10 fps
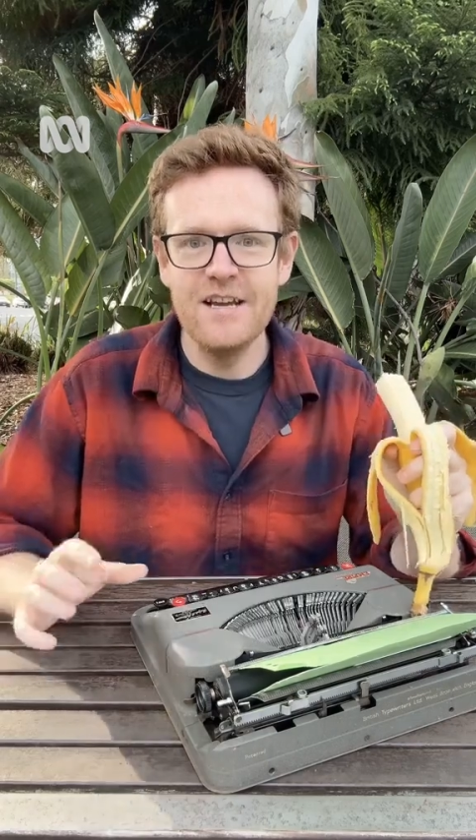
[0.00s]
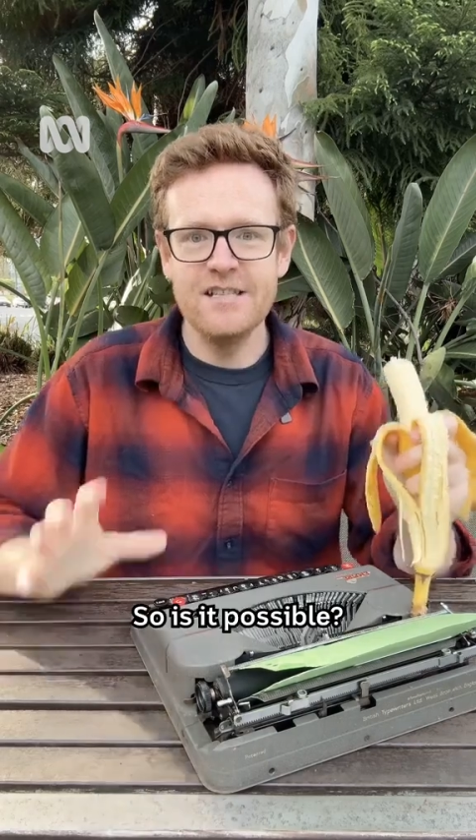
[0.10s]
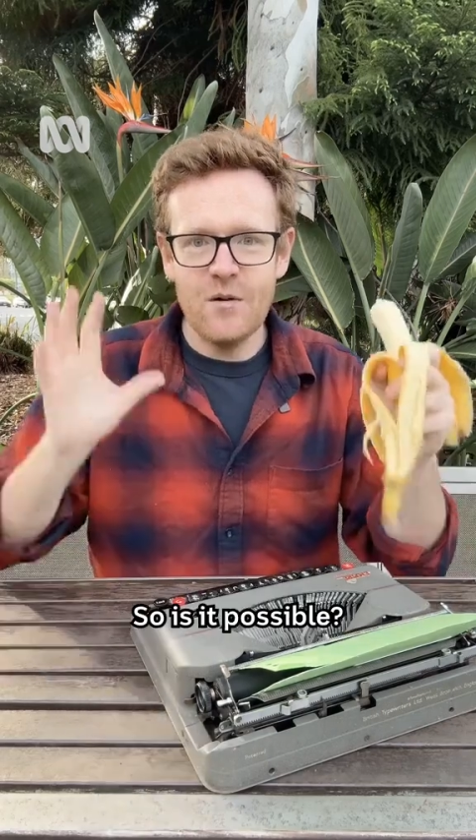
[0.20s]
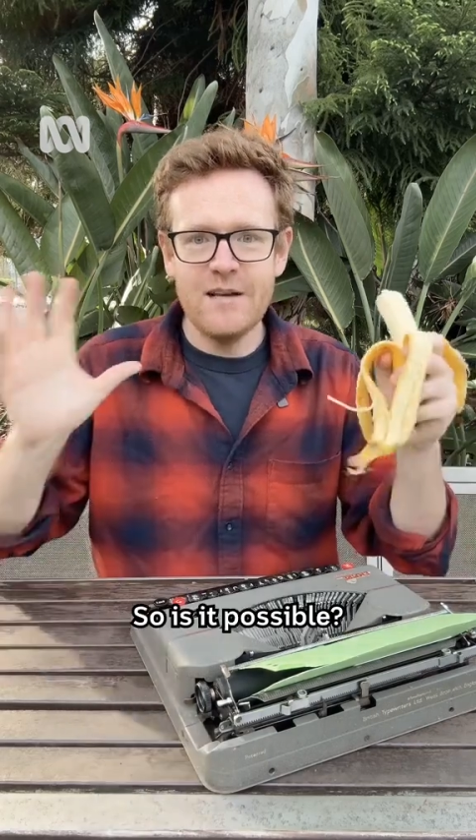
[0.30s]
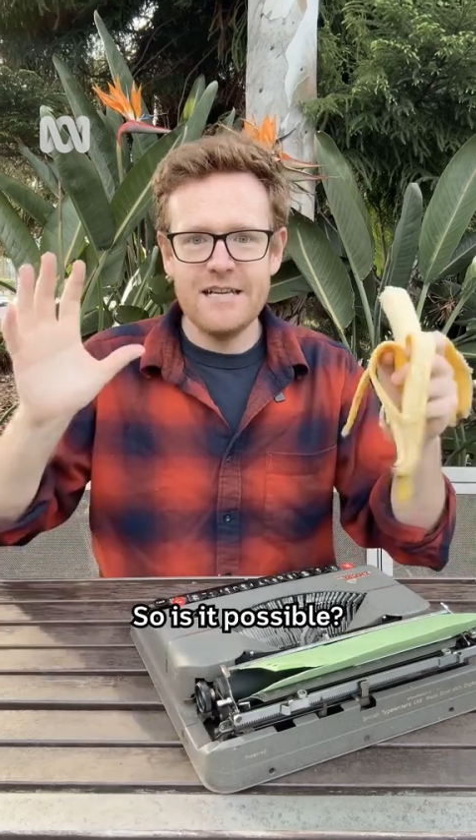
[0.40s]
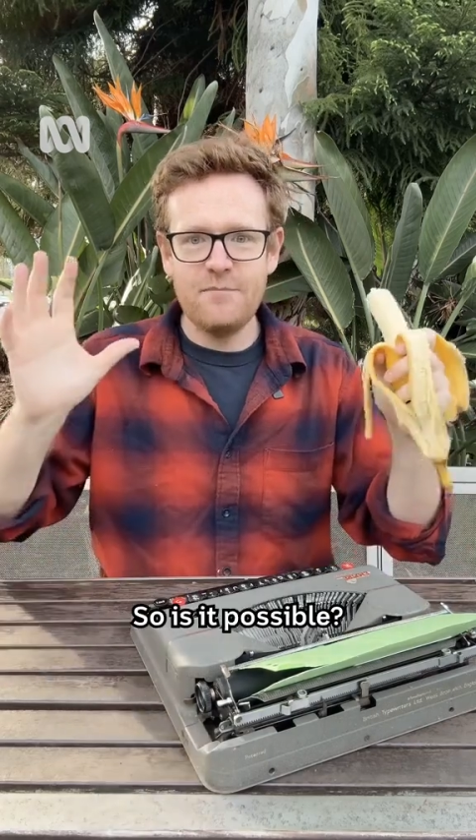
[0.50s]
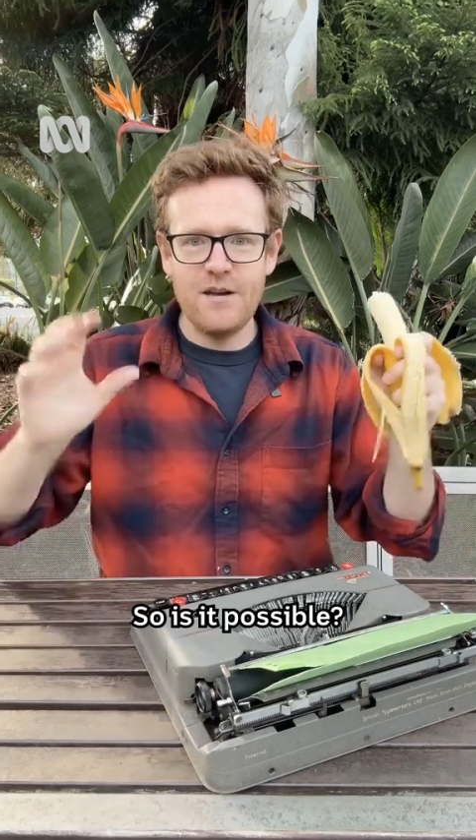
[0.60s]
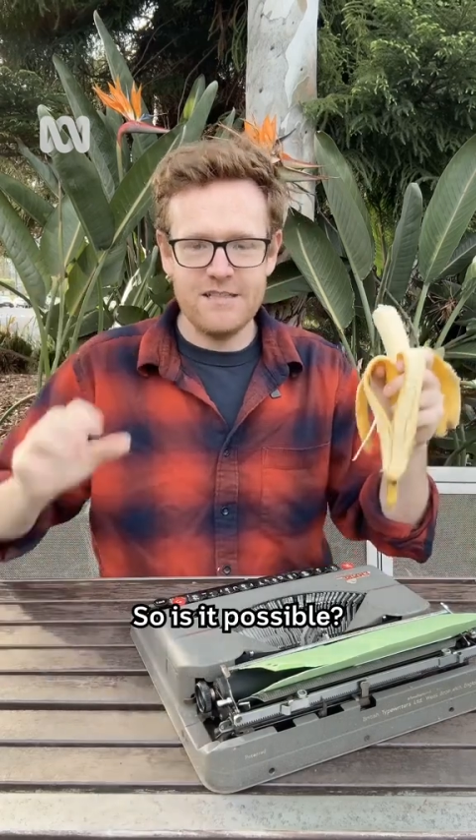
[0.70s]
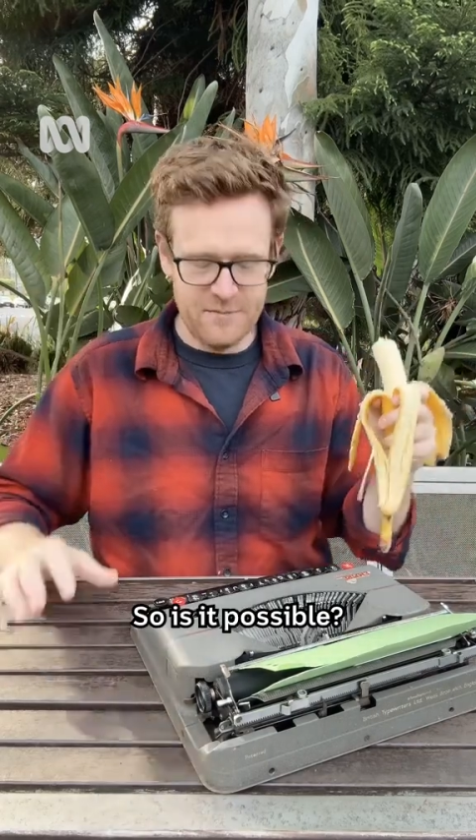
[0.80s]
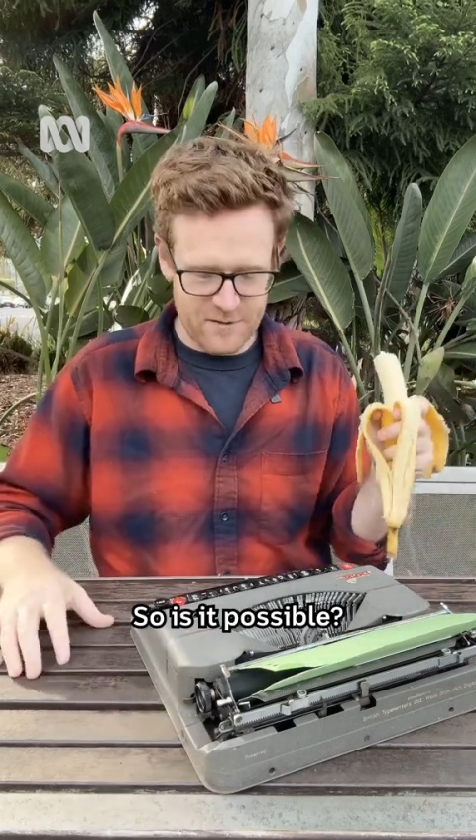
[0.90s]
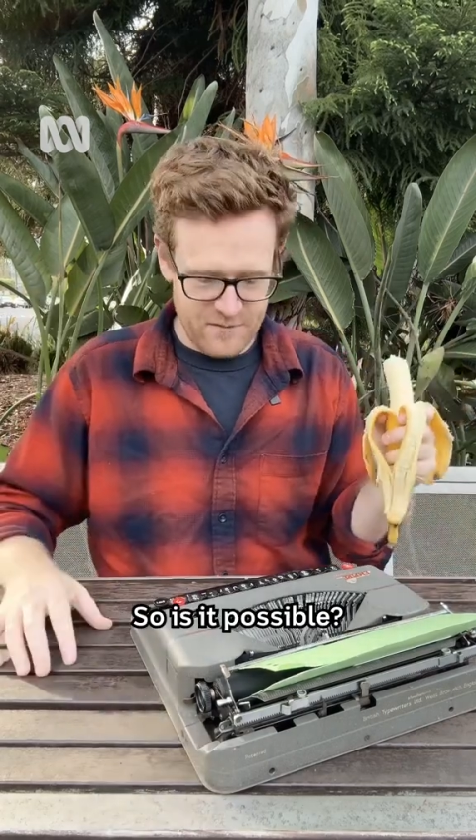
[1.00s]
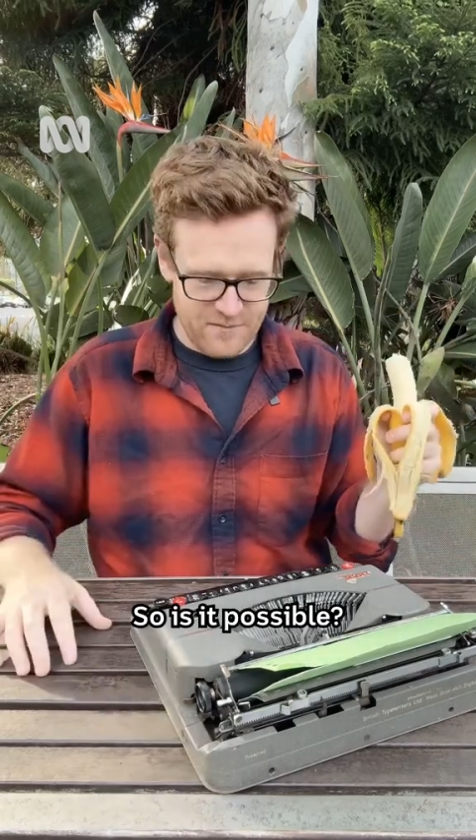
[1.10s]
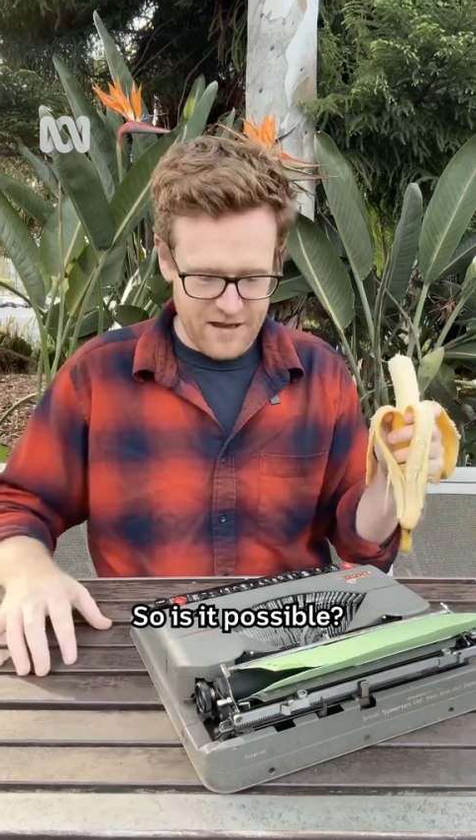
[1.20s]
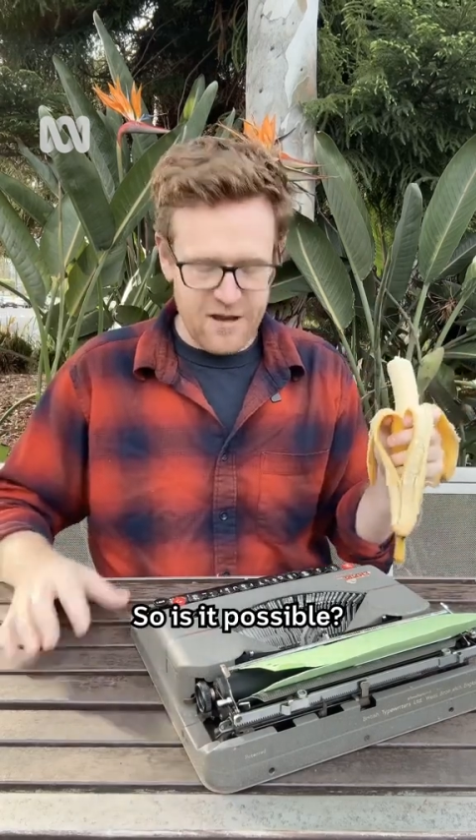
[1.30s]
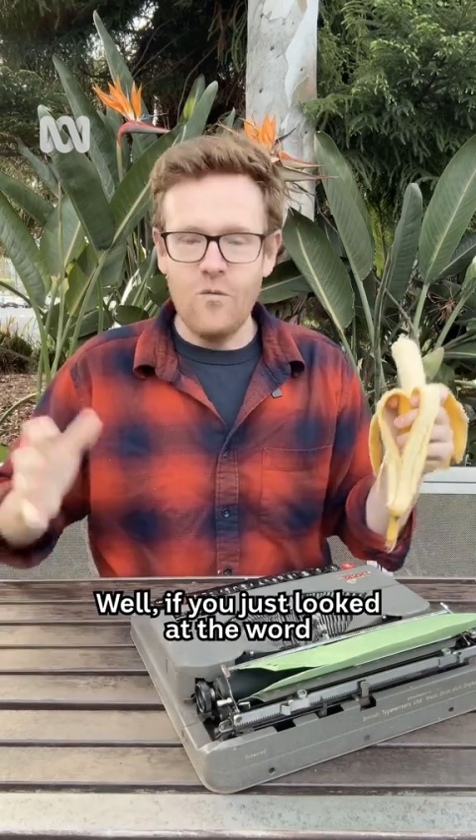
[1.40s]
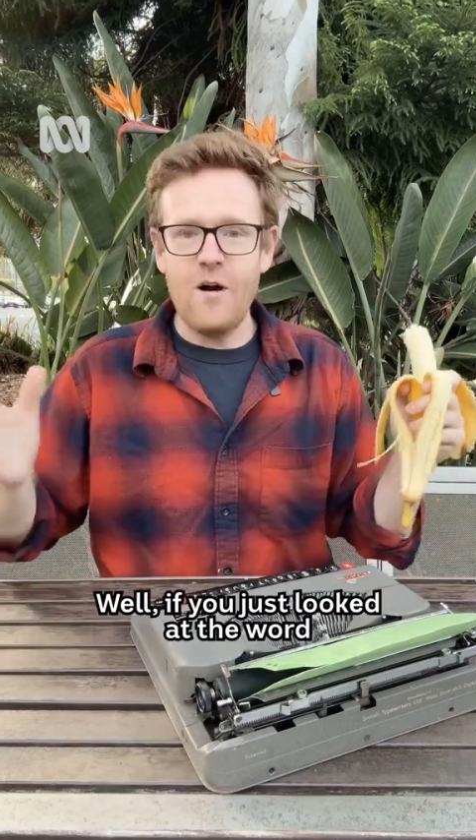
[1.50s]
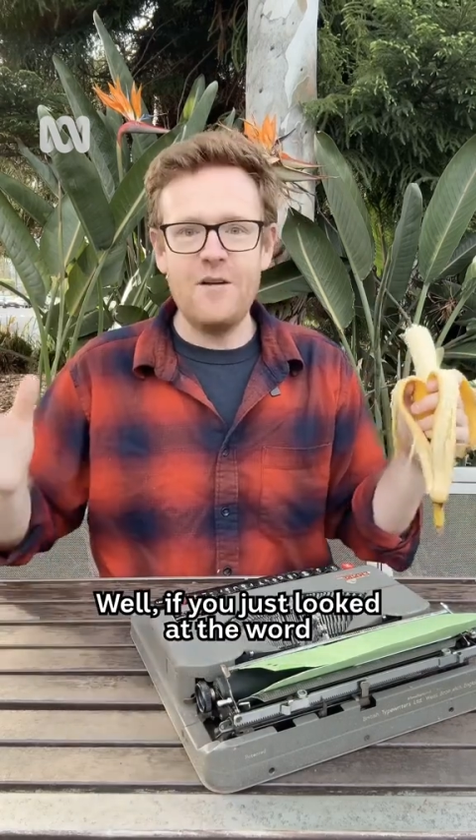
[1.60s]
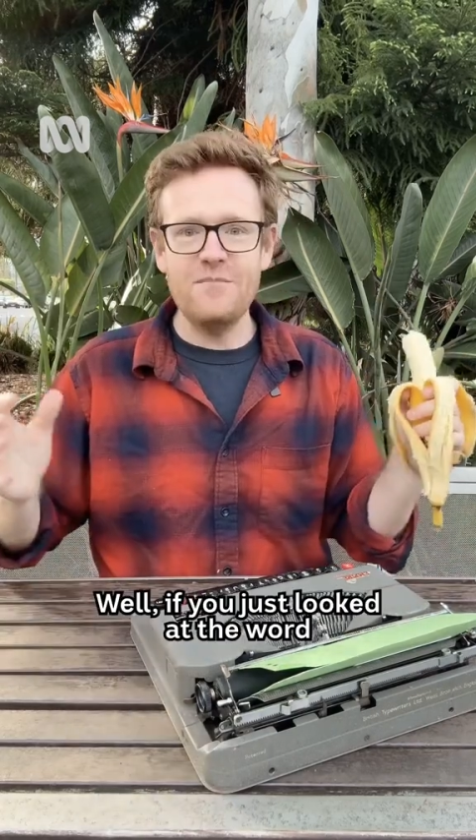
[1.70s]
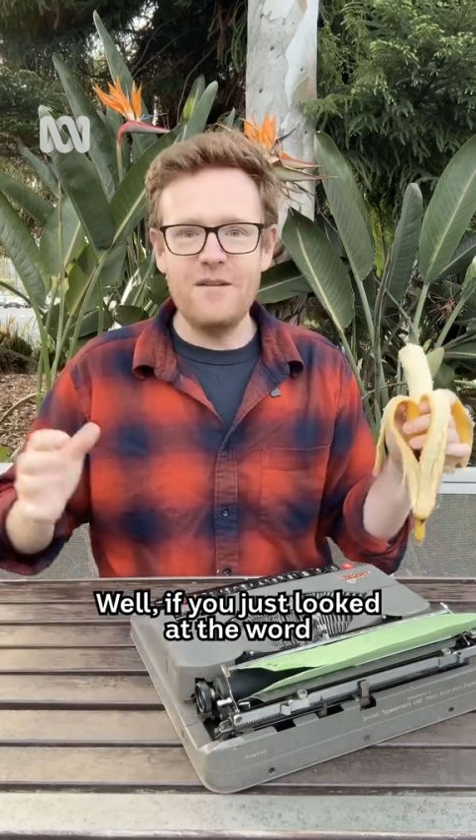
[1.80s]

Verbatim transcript: So is it possible? Well,